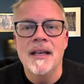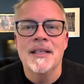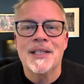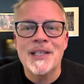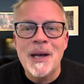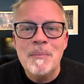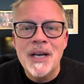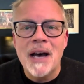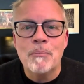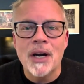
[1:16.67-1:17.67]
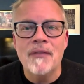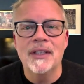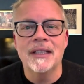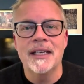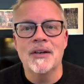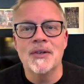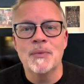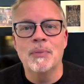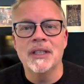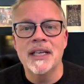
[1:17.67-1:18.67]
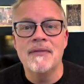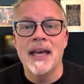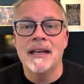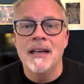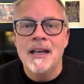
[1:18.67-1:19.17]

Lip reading: some nonprofit leaders believe that